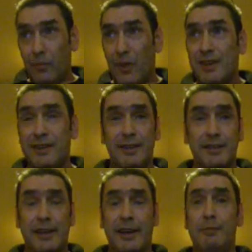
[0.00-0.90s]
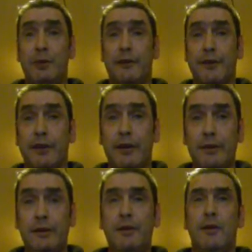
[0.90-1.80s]
let there's Kelly Melodica.
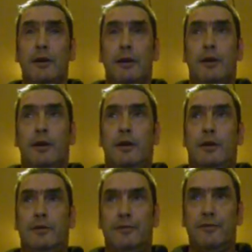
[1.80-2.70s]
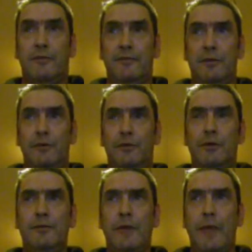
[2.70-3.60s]
We've got a few
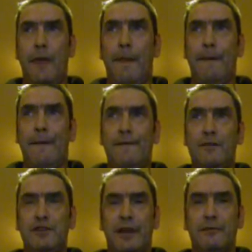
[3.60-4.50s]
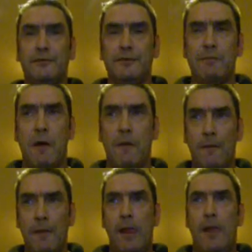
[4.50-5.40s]
uh, channels as well.
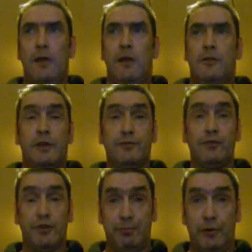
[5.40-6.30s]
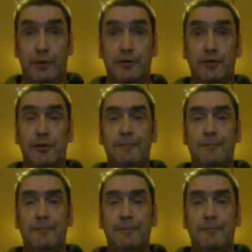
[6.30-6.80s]
There's Russ Bus,